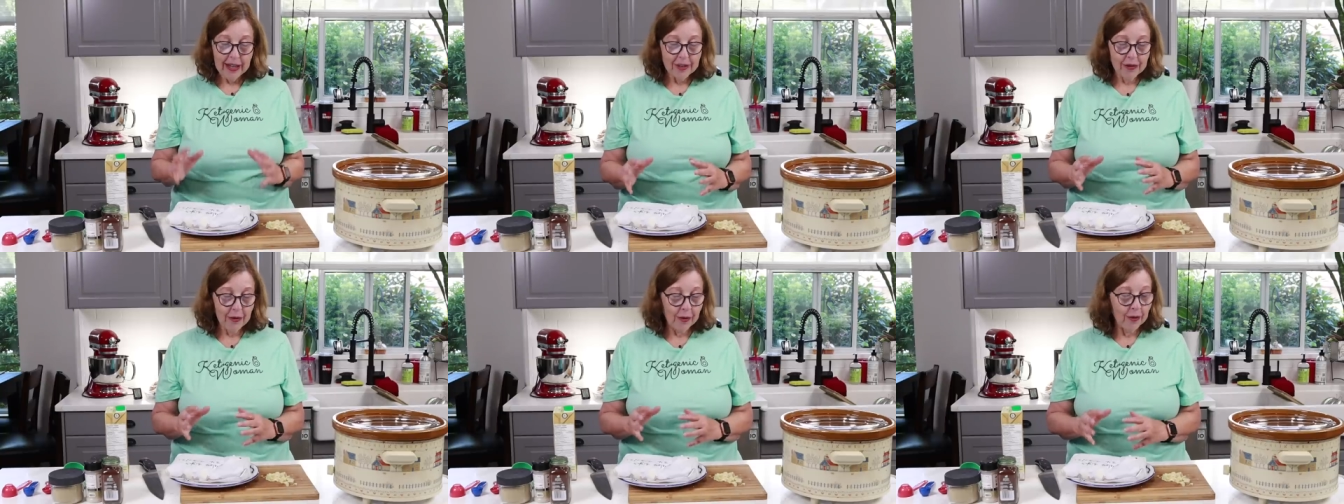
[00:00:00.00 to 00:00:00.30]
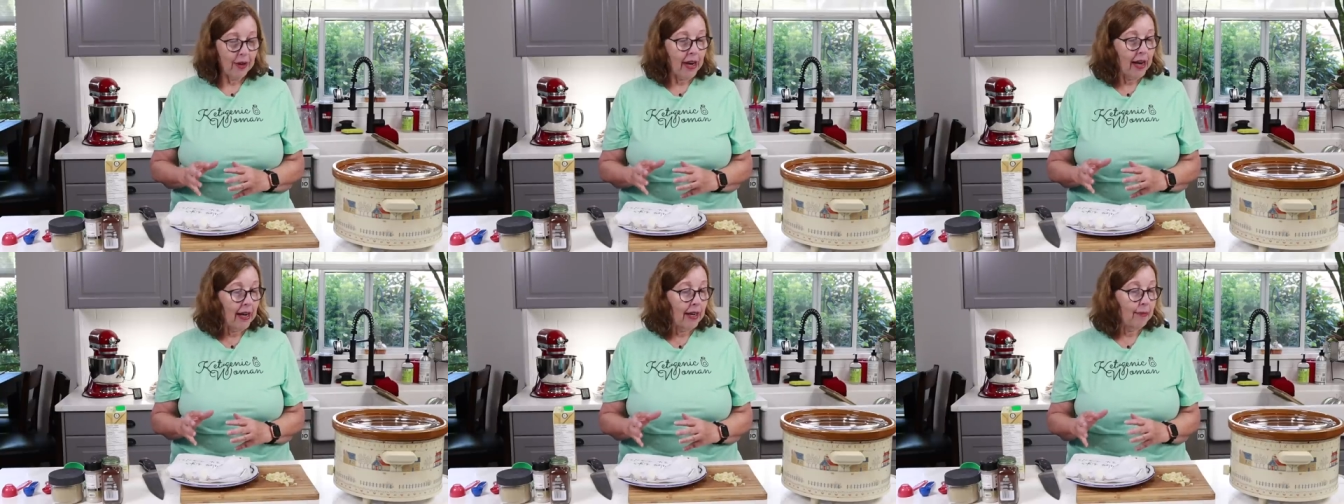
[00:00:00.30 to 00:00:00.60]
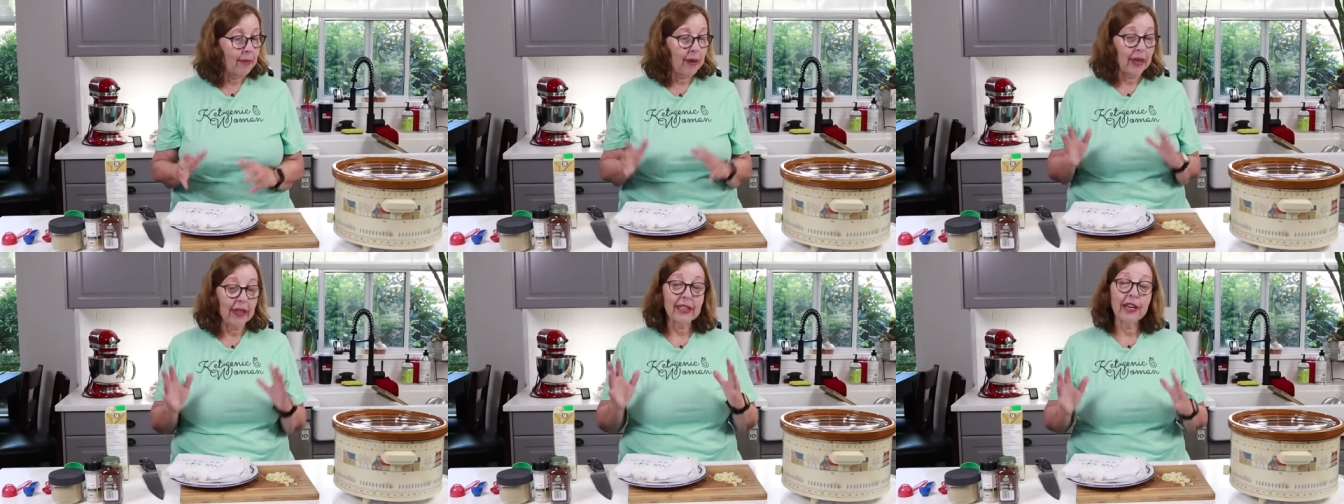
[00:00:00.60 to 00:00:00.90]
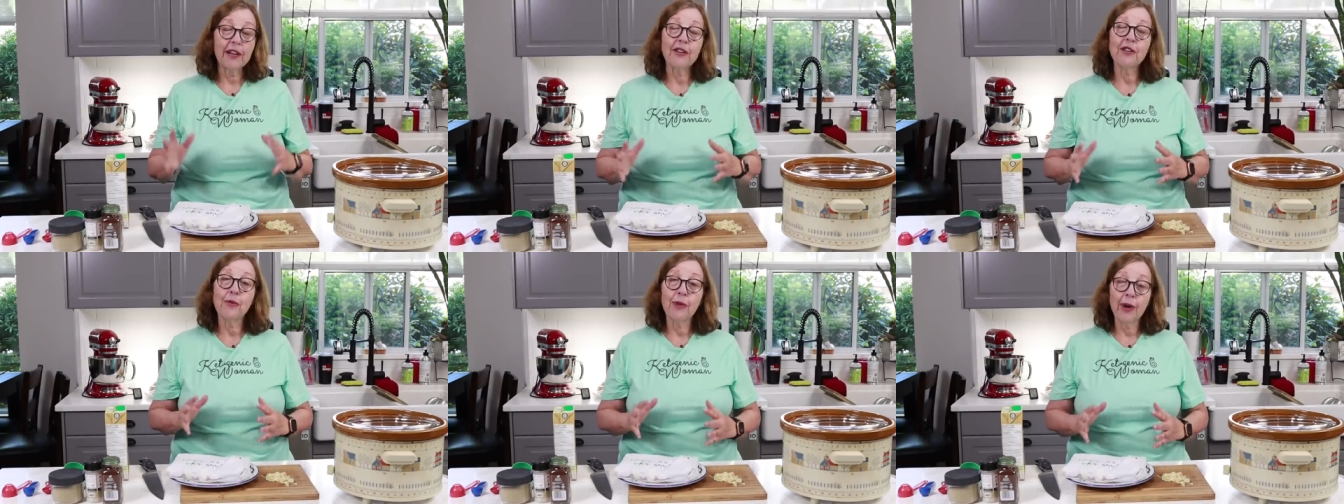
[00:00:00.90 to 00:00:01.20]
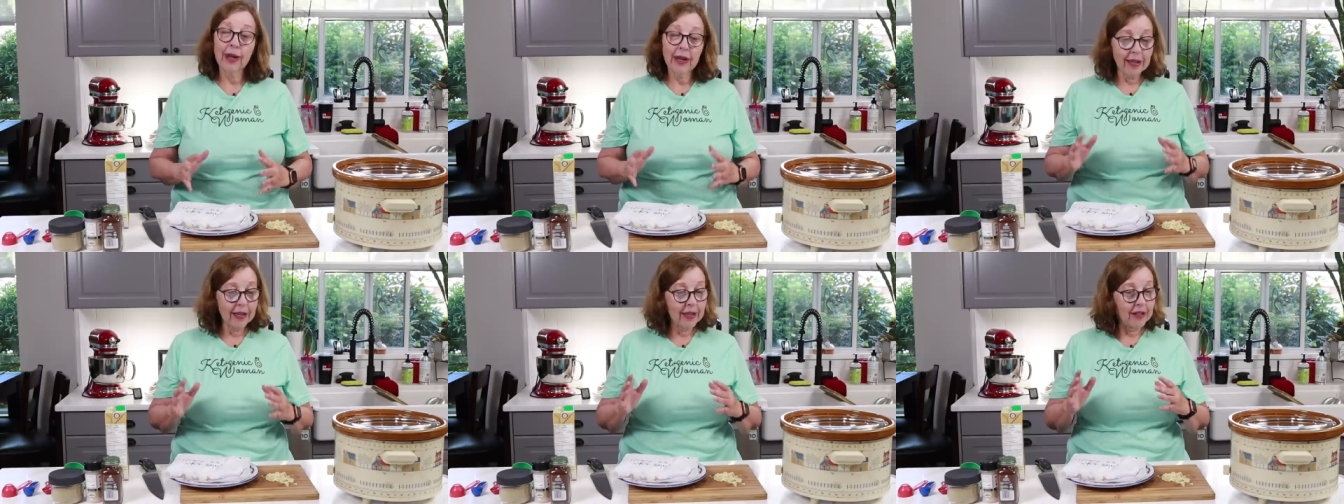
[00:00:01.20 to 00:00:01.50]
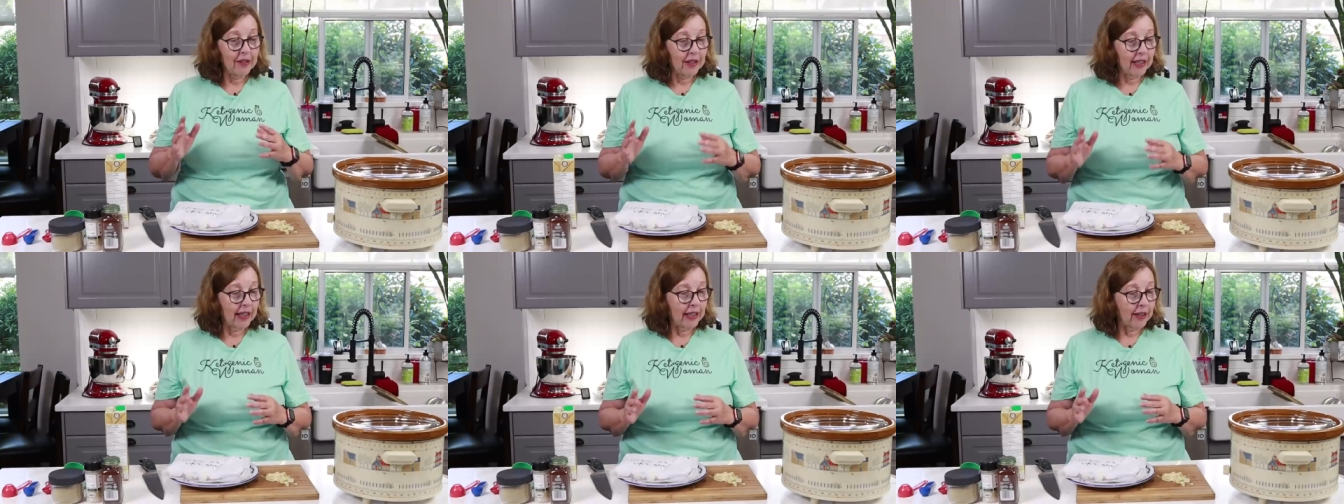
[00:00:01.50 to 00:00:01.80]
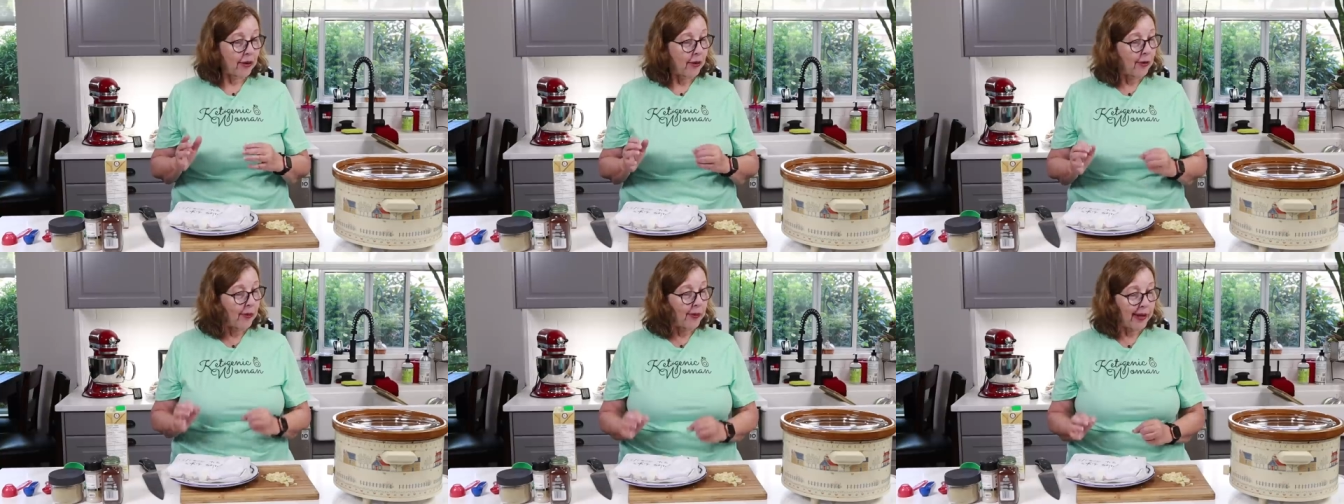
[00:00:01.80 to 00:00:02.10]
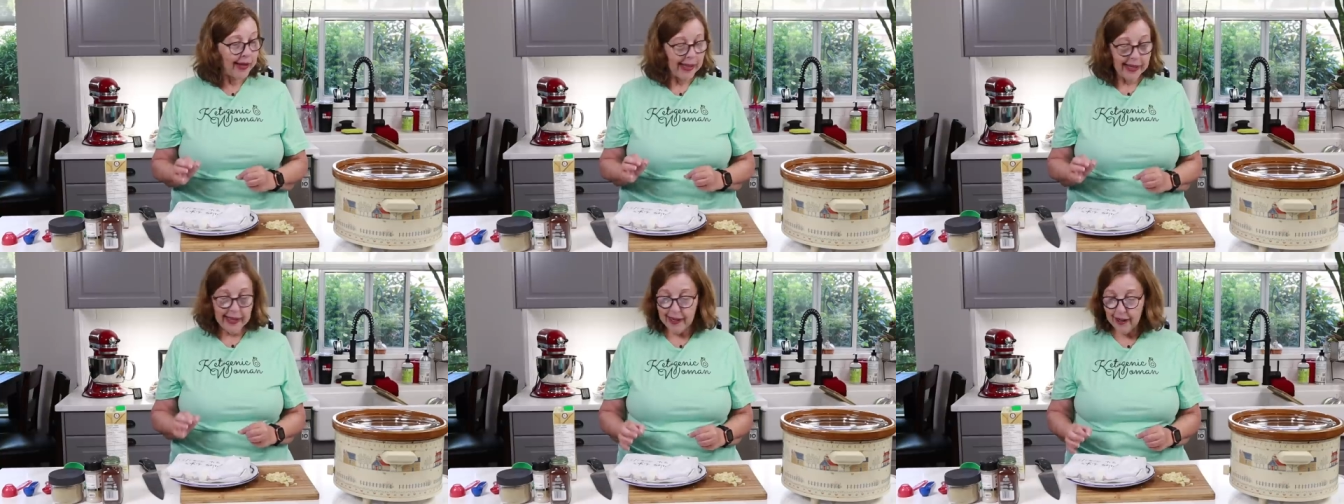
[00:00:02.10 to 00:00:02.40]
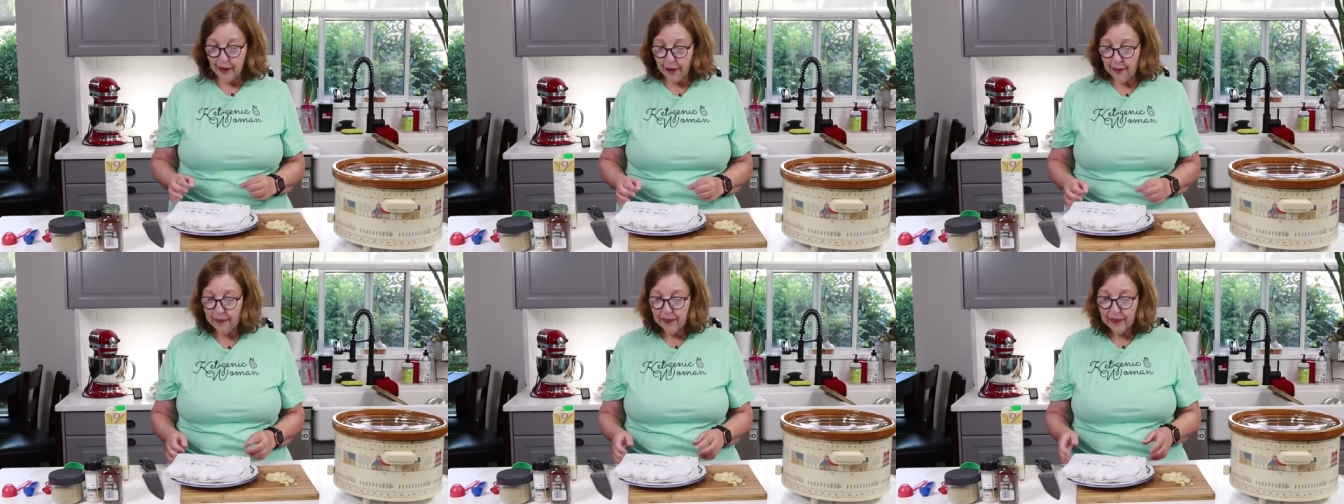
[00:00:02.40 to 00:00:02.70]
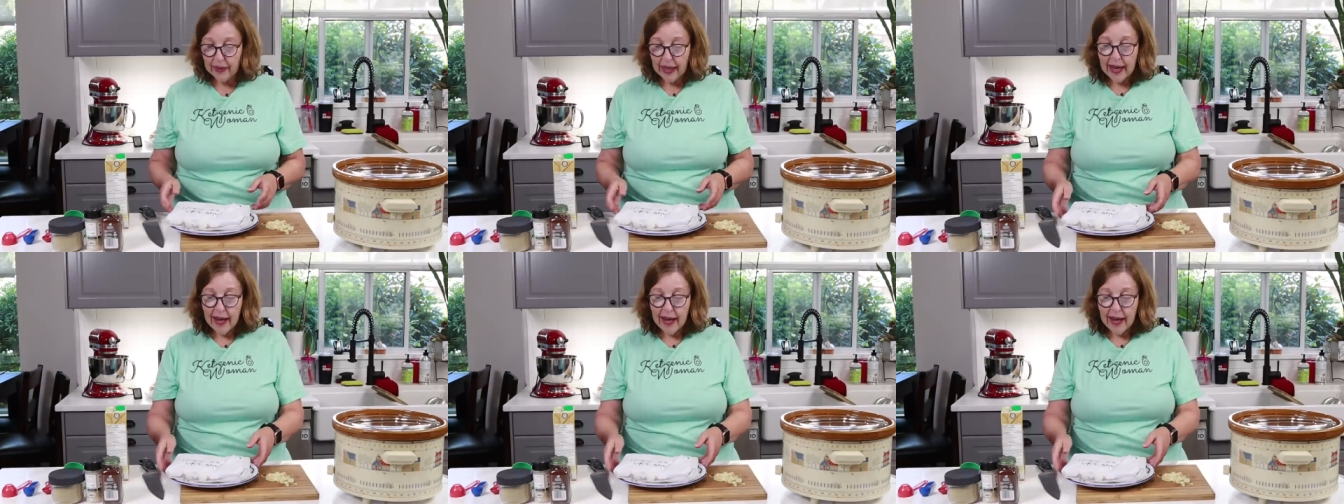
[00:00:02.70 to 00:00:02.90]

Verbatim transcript: So, uh, but I'll tell you what is going to go in here.